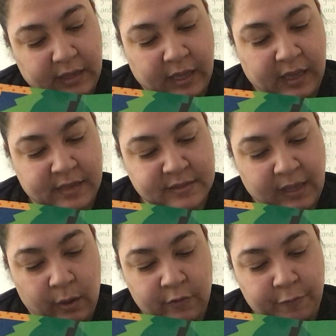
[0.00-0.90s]
A is
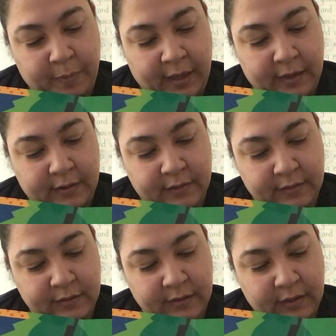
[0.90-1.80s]
out of bed,
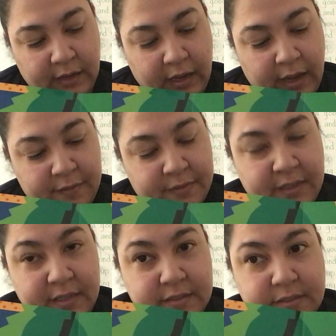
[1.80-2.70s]
and
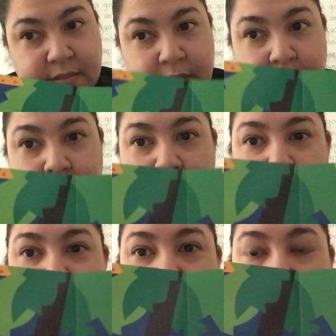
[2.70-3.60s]
this
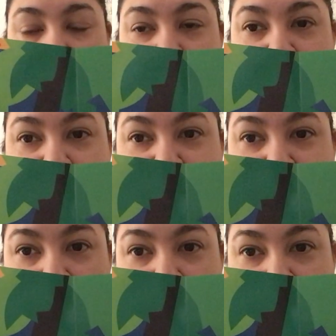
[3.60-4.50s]
is what he
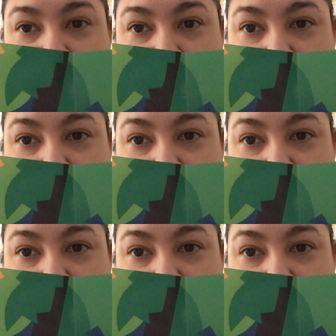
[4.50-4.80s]
said.